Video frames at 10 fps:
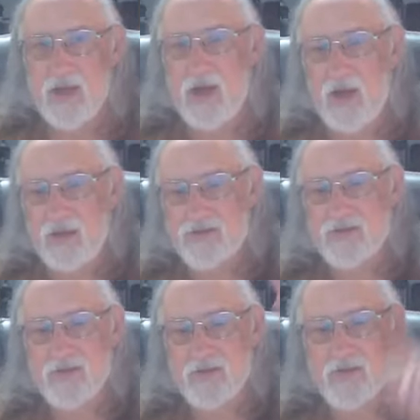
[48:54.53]
hi
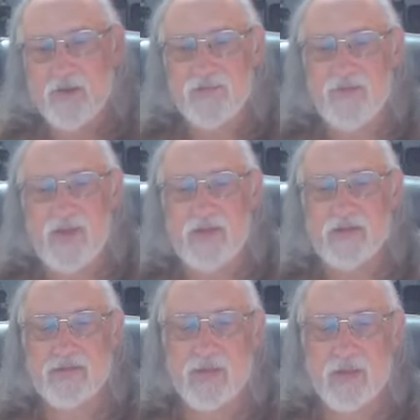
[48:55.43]
to your adoring
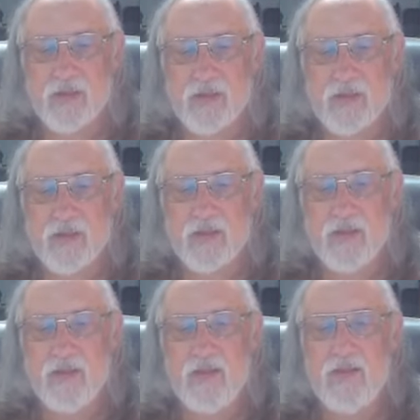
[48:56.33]
fans. Hello.
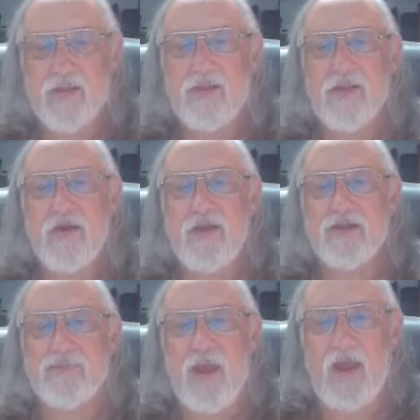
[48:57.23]

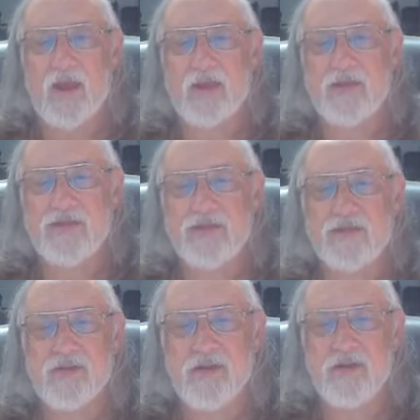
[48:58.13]
Laurie's back. She's
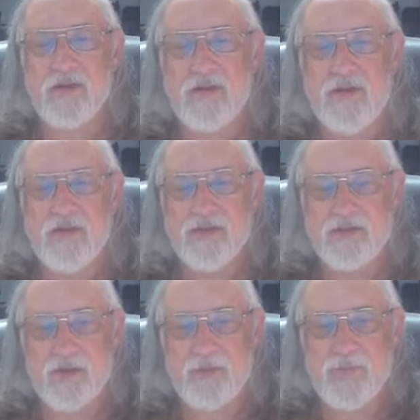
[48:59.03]
gonna
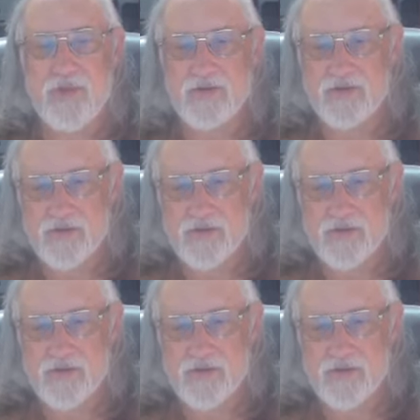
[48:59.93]
she's gonna be on